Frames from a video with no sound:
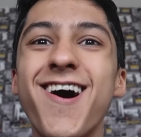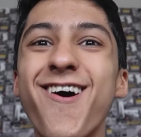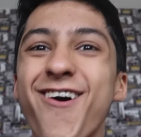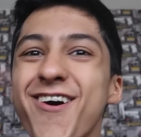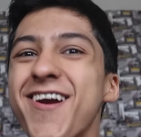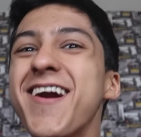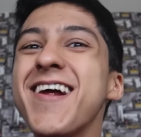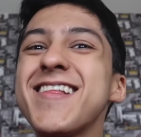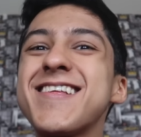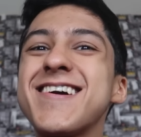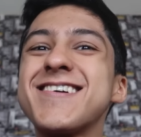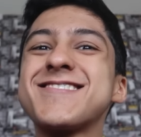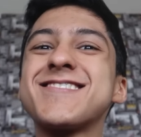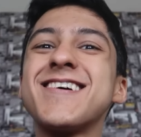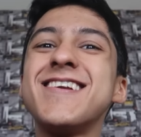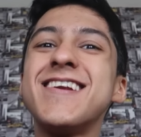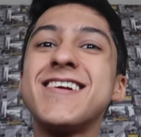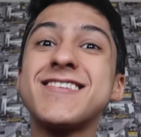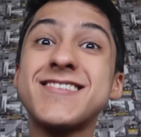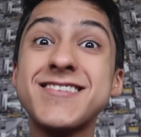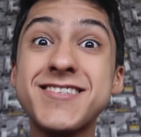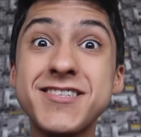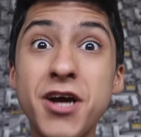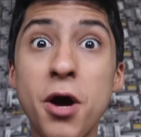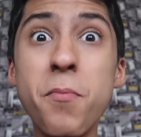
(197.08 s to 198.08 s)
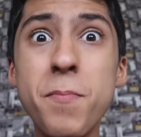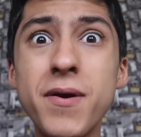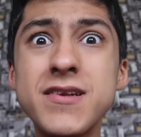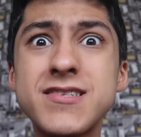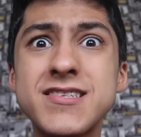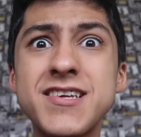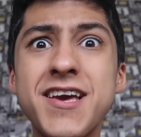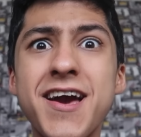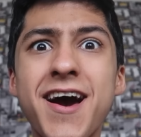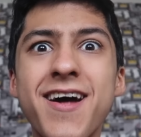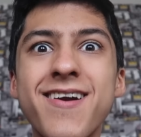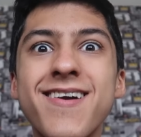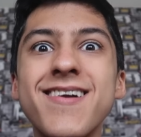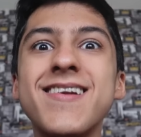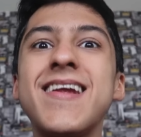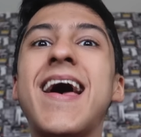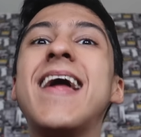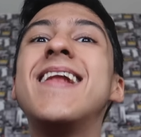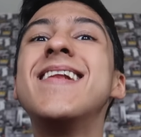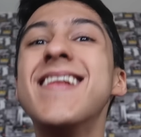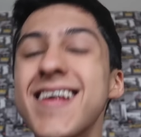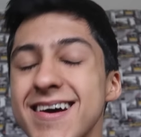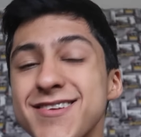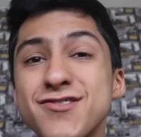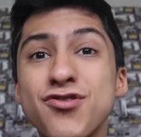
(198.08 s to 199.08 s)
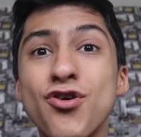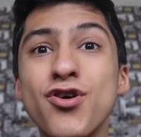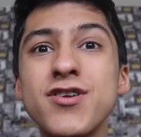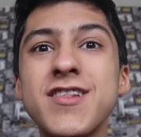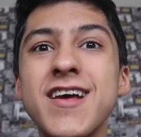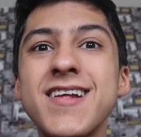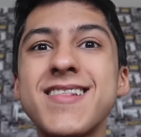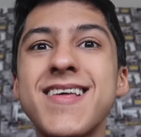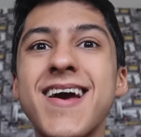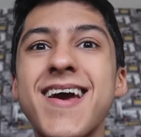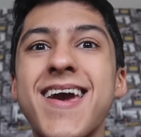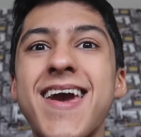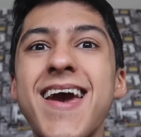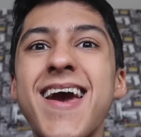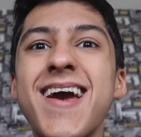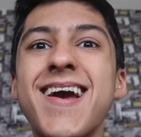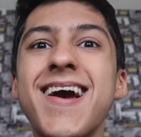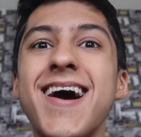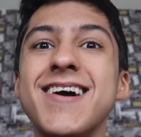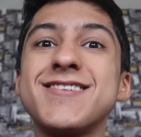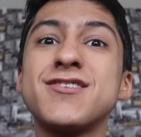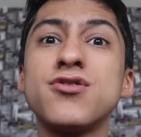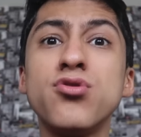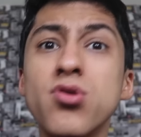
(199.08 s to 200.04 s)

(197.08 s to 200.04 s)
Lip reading: Alright, guys, so let's stop messing around and let's order the cake, guys.